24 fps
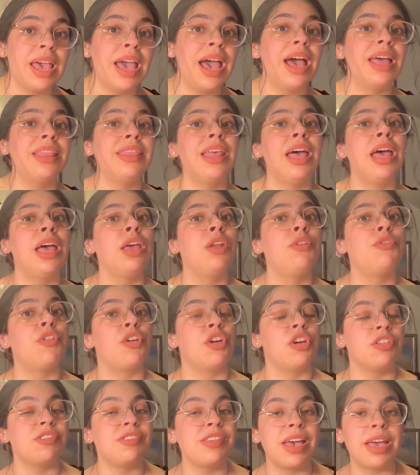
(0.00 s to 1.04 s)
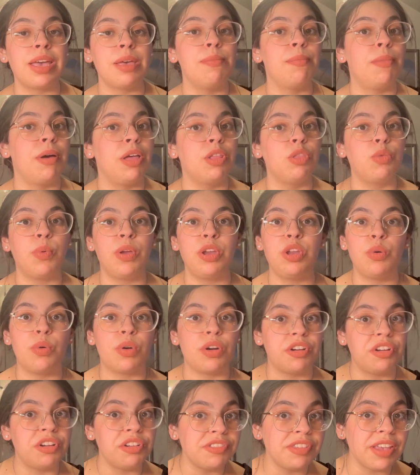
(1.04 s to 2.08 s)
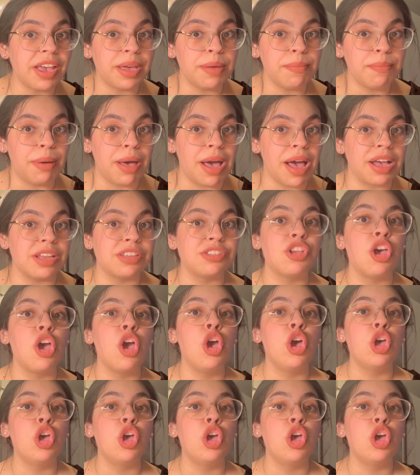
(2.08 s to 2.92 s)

And then for your second month, when you order your second box,